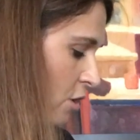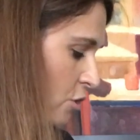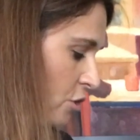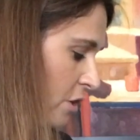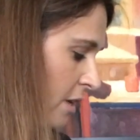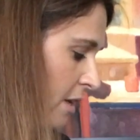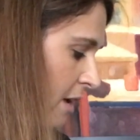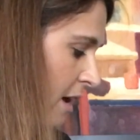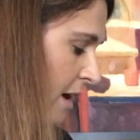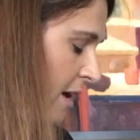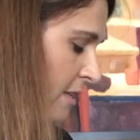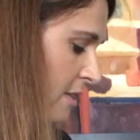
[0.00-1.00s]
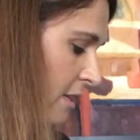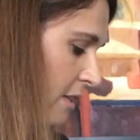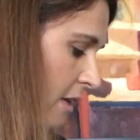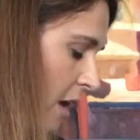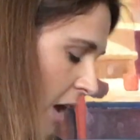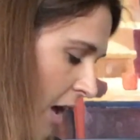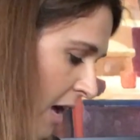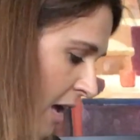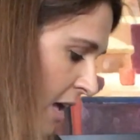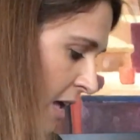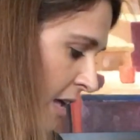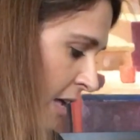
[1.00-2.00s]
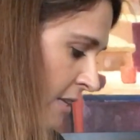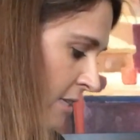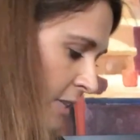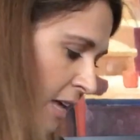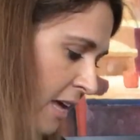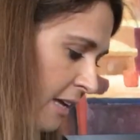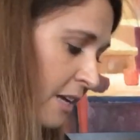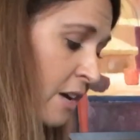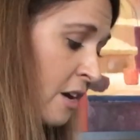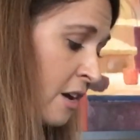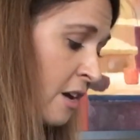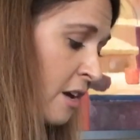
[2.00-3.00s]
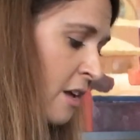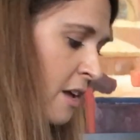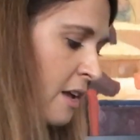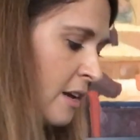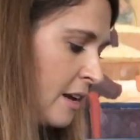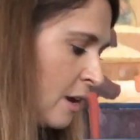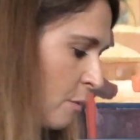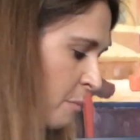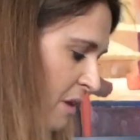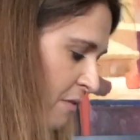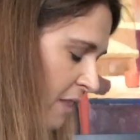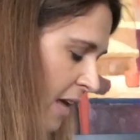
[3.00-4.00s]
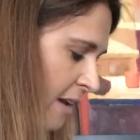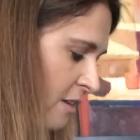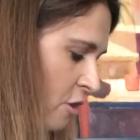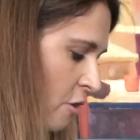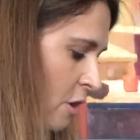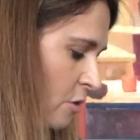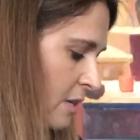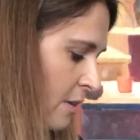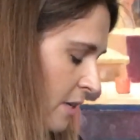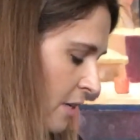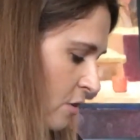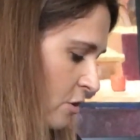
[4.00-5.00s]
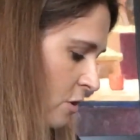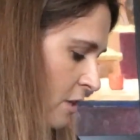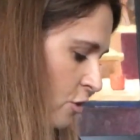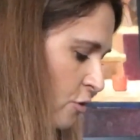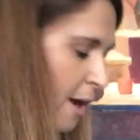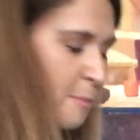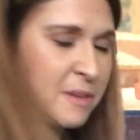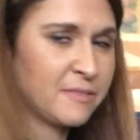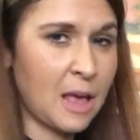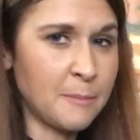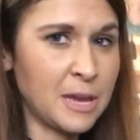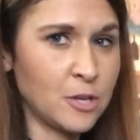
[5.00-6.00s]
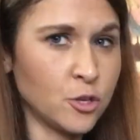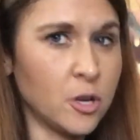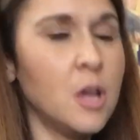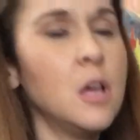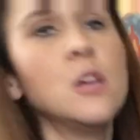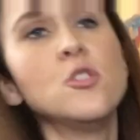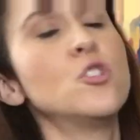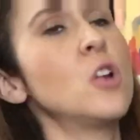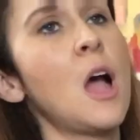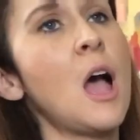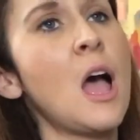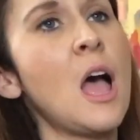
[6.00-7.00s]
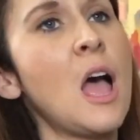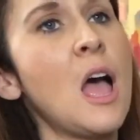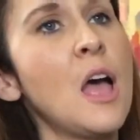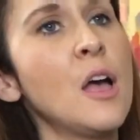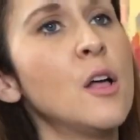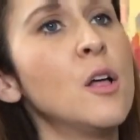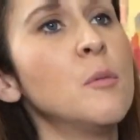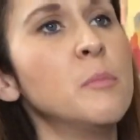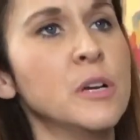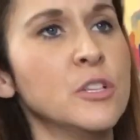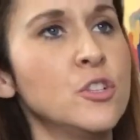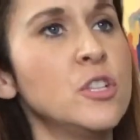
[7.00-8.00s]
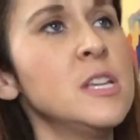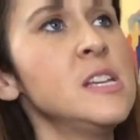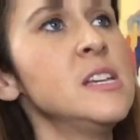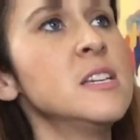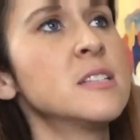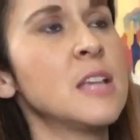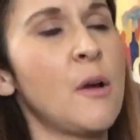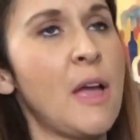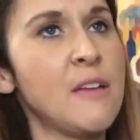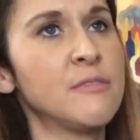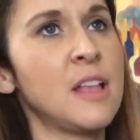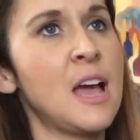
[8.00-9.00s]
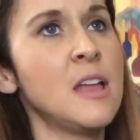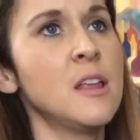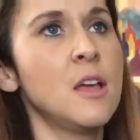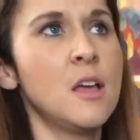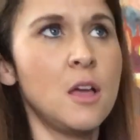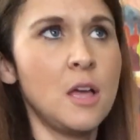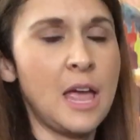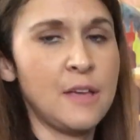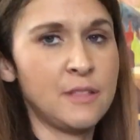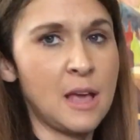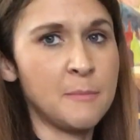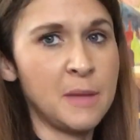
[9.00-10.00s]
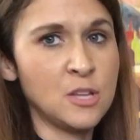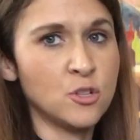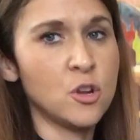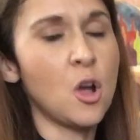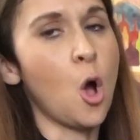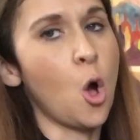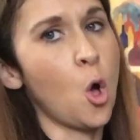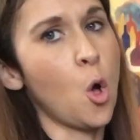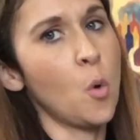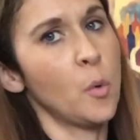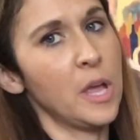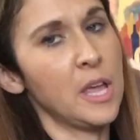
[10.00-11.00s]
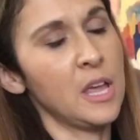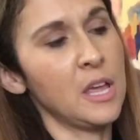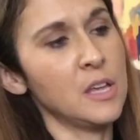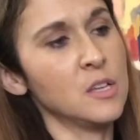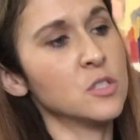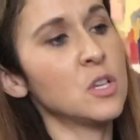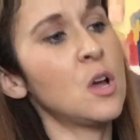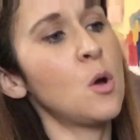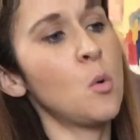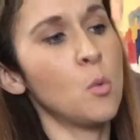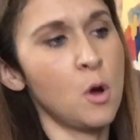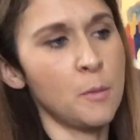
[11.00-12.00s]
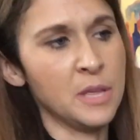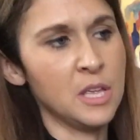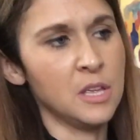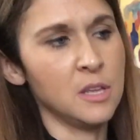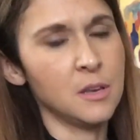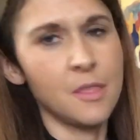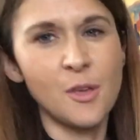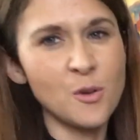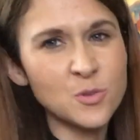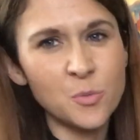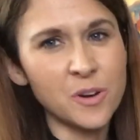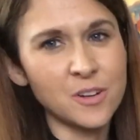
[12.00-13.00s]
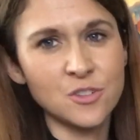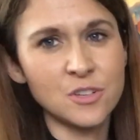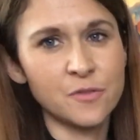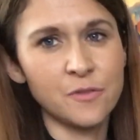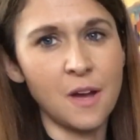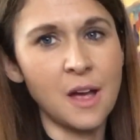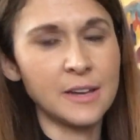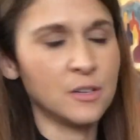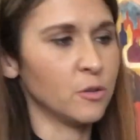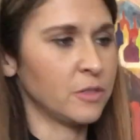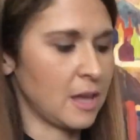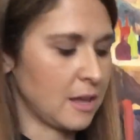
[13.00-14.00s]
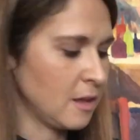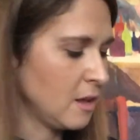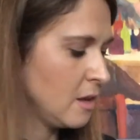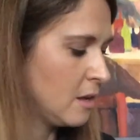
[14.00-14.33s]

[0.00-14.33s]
She hides like a. Now B flat is our note down here, so let's try B flat major. Child, but she's now A flat major, always a woman. Those work just fine, don't they?